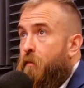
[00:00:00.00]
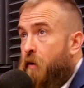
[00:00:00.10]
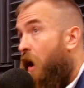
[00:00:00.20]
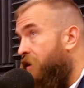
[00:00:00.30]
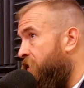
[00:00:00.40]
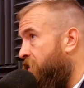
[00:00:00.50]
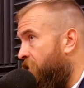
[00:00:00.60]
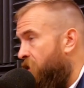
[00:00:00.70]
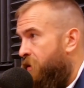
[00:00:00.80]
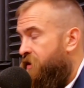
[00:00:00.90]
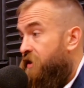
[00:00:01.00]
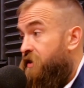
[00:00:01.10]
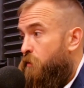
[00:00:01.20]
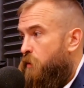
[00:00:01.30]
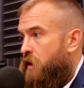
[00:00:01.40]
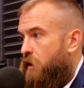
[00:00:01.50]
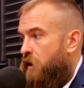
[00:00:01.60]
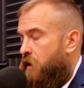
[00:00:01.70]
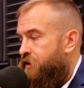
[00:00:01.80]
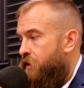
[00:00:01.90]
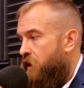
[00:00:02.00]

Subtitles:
a blockchain developer, it's actually really so